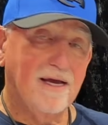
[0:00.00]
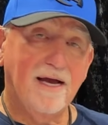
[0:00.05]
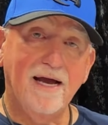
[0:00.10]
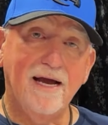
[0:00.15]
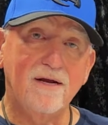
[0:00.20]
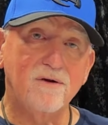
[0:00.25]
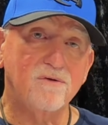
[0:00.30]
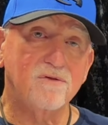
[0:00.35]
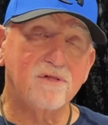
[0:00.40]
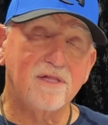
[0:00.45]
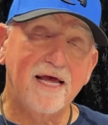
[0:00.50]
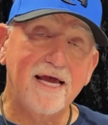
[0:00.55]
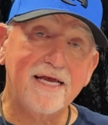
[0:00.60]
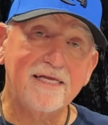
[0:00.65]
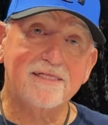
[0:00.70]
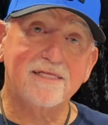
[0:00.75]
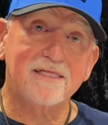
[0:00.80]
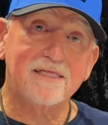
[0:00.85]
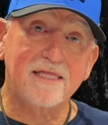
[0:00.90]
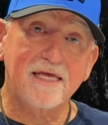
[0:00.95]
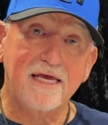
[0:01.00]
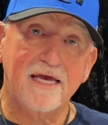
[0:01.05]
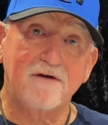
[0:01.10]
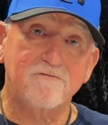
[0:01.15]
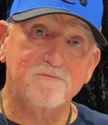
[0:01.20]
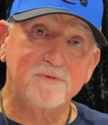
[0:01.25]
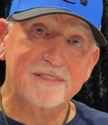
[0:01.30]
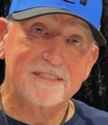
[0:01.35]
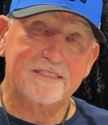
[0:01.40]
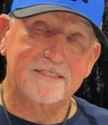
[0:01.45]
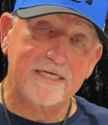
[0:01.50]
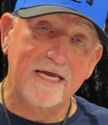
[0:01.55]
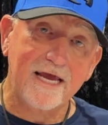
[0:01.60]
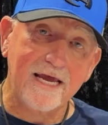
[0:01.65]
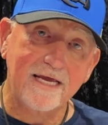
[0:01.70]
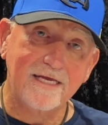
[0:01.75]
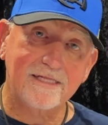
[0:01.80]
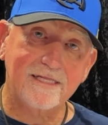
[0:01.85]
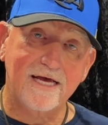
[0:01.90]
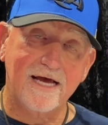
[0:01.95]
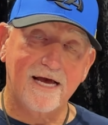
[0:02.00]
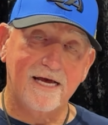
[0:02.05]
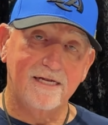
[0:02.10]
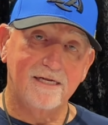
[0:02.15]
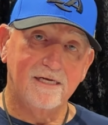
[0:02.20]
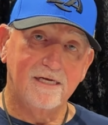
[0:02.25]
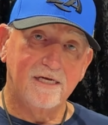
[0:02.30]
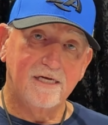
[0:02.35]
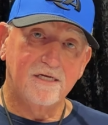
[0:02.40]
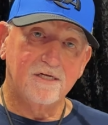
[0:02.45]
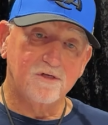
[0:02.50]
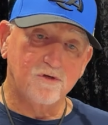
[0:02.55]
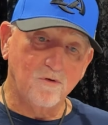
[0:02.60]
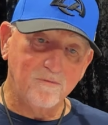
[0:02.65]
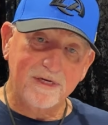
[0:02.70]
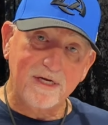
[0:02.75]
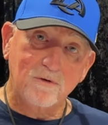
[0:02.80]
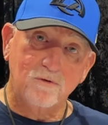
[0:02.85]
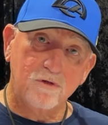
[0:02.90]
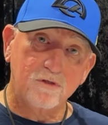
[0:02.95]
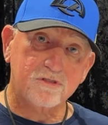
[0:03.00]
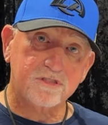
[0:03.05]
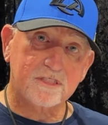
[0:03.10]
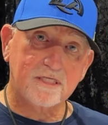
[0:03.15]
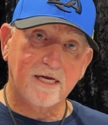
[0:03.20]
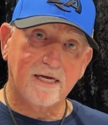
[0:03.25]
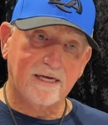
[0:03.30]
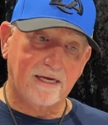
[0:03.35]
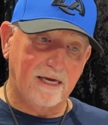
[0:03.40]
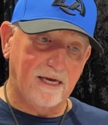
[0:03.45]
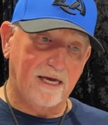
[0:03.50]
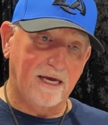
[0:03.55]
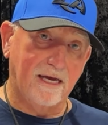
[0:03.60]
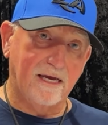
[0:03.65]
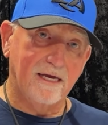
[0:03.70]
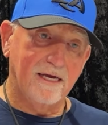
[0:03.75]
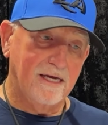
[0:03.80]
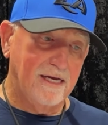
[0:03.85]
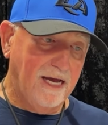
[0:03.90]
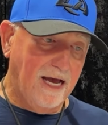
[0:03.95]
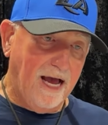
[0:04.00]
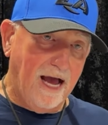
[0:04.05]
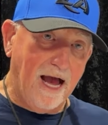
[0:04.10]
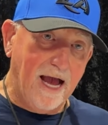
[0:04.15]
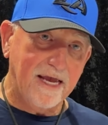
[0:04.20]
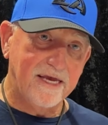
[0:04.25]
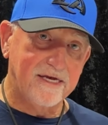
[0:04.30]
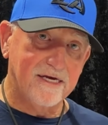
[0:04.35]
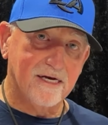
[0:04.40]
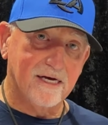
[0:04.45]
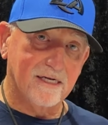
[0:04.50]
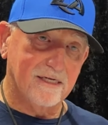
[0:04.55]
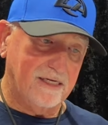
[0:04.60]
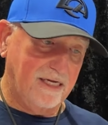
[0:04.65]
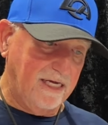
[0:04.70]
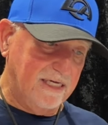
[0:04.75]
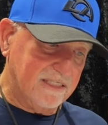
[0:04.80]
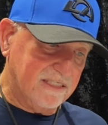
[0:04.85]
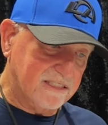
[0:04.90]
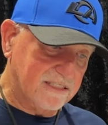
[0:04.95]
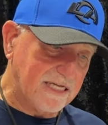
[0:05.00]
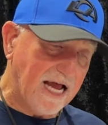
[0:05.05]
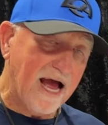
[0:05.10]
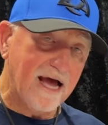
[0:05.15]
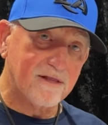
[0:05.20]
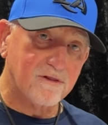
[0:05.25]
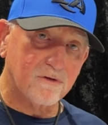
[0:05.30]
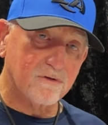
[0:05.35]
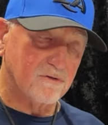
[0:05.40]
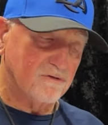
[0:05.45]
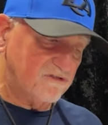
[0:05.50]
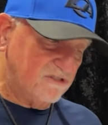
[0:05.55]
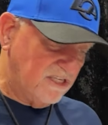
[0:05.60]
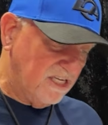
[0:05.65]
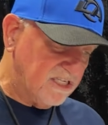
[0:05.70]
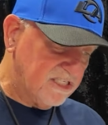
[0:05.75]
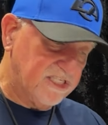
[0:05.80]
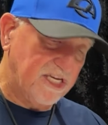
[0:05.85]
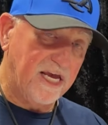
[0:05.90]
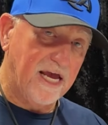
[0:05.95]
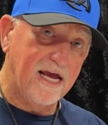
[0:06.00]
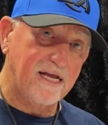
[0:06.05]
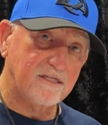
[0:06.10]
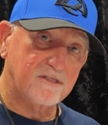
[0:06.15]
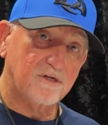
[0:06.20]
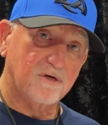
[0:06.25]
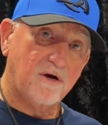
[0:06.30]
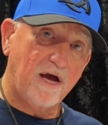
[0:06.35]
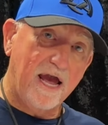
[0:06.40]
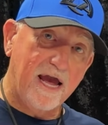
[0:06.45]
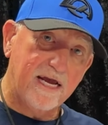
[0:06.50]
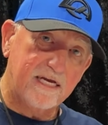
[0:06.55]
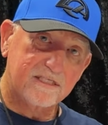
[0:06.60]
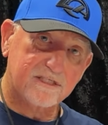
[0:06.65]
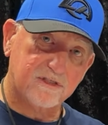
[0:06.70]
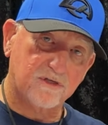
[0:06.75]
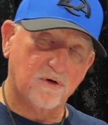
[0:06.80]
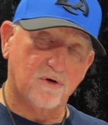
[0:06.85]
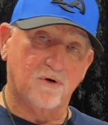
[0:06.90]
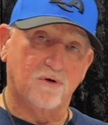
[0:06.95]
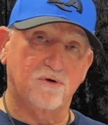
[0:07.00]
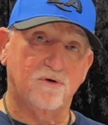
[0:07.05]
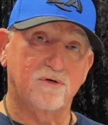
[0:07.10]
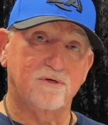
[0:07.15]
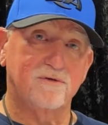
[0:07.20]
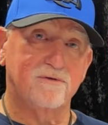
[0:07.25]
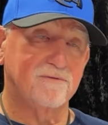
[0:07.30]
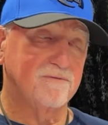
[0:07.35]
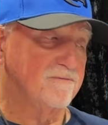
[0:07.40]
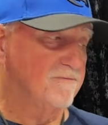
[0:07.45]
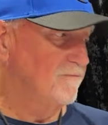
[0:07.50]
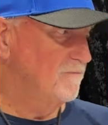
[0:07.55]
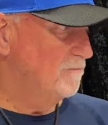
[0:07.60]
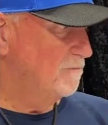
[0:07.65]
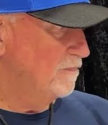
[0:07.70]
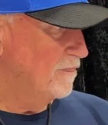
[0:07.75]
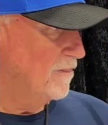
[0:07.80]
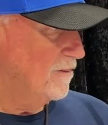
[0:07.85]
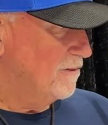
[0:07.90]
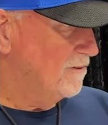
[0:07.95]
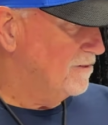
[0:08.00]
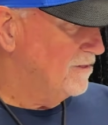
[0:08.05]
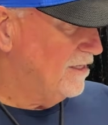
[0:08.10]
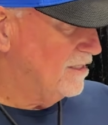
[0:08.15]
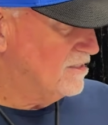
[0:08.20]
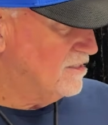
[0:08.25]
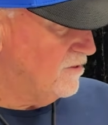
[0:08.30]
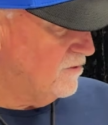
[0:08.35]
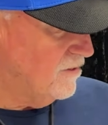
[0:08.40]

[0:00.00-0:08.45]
I don't like that they have been saying that. No me gusta que hayan estado diciendo eso. Takes care